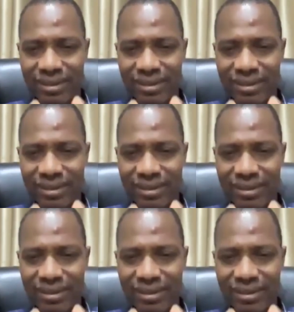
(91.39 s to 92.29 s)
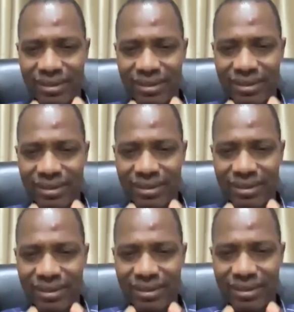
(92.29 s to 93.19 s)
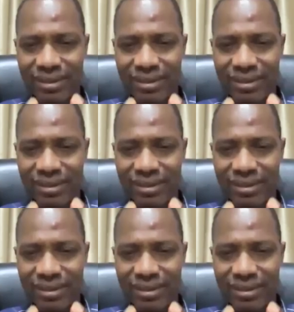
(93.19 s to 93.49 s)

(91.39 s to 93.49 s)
So I'm not a lawyer,